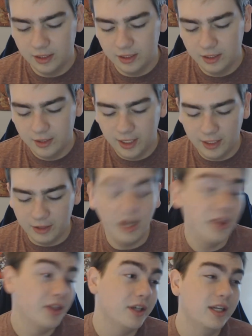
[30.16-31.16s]
I don't know, I
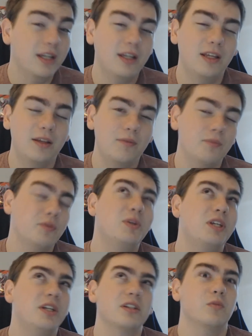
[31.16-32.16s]
thought,
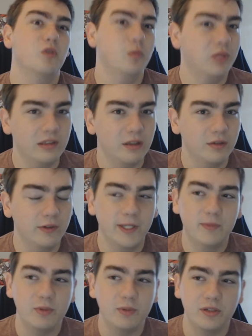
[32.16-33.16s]
speaking as someone who plays a lot of video
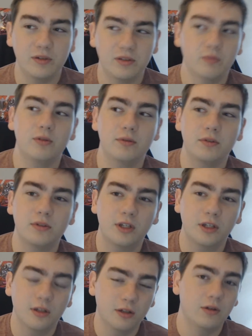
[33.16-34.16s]
games, speaking as someone who's
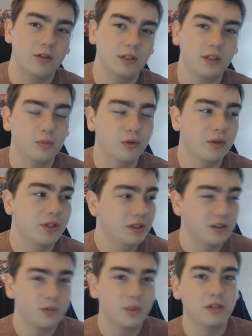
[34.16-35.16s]
currently unemployed and can
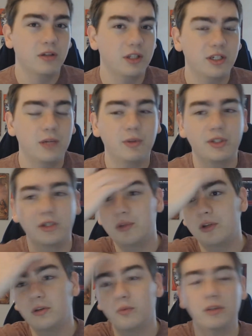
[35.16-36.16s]
spend a lot of time on the
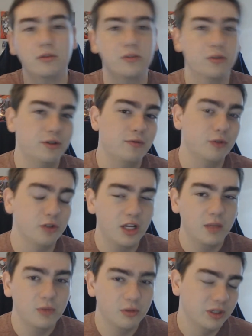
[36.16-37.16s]
computer, whether it's searching for
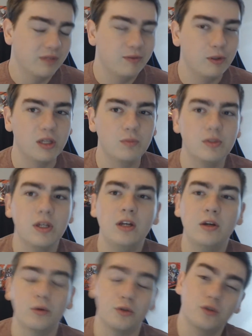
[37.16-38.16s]
jobs or playing video games
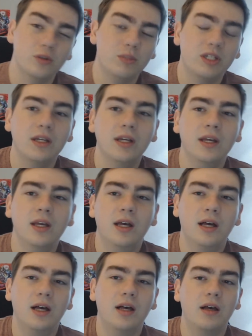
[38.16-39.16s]
or streaming,
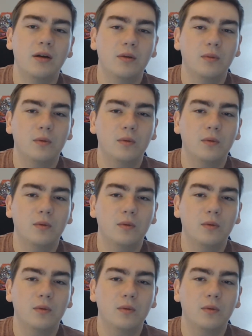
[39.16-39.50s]
how